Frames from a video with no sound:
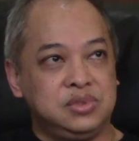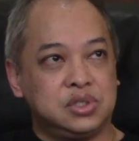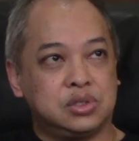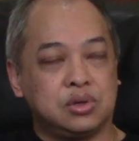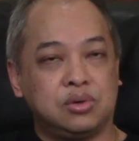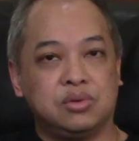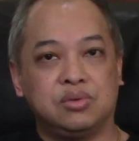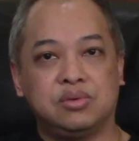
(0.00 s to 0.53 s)

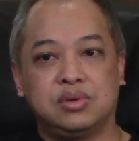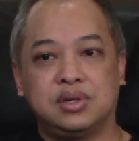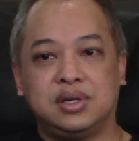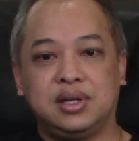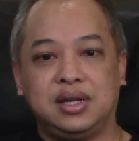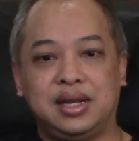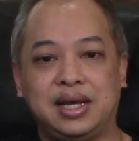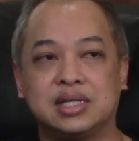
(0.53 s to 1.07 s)
So
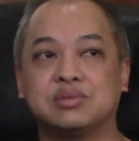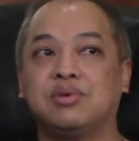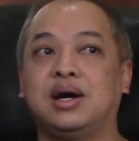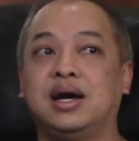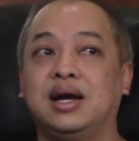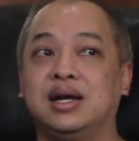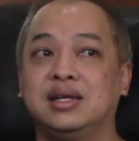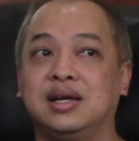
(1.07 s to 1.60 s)
that's
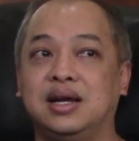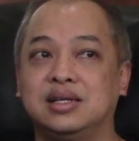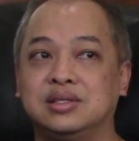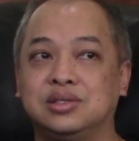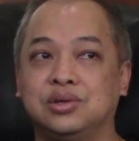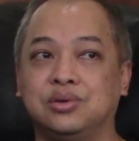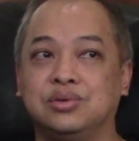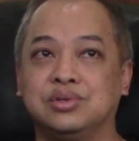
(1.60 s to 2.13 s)
why I
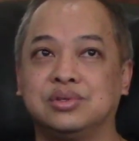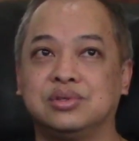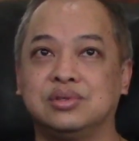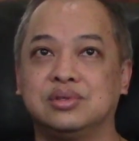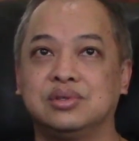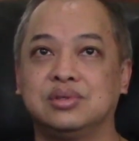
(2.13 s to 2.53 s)
chose.